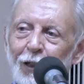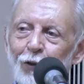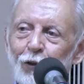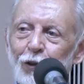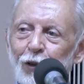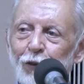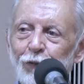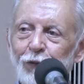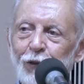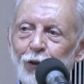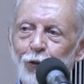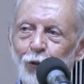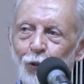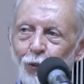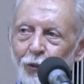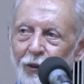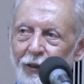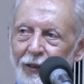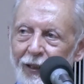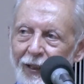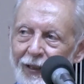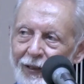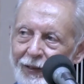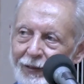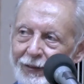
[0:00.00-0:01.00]
out of the whole
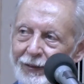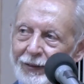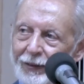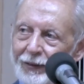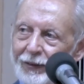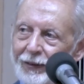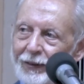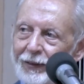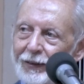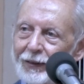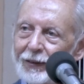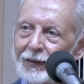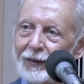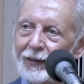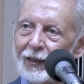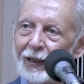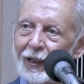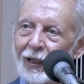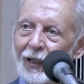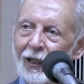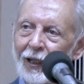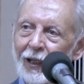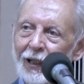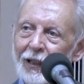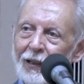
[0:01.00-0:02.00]
thing,
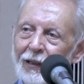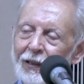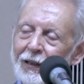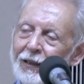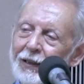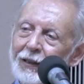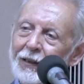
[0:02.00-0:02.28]
and